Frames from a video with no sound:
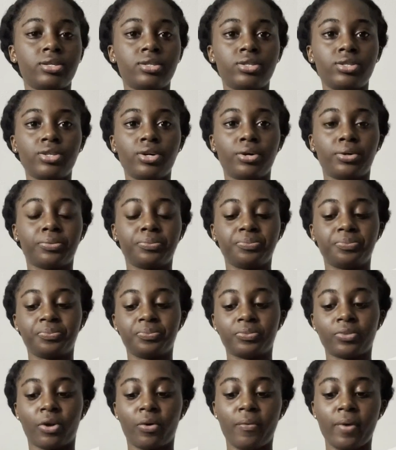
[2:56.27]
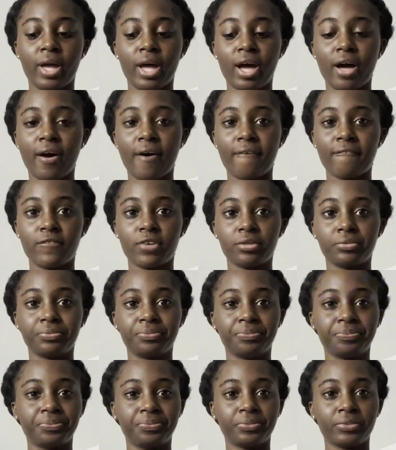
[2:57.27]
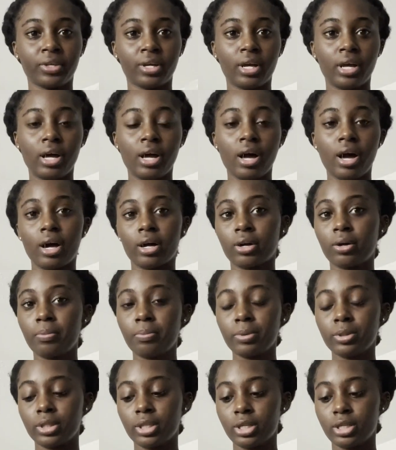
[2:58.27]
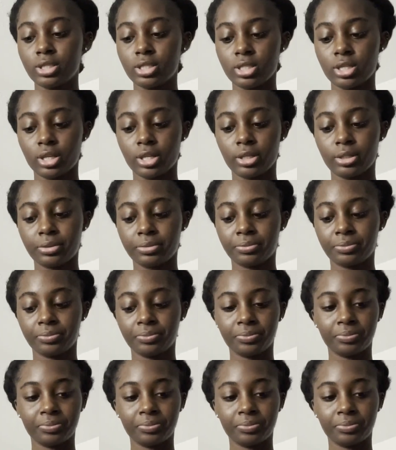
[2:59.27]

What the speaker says: So, we have a couple things here.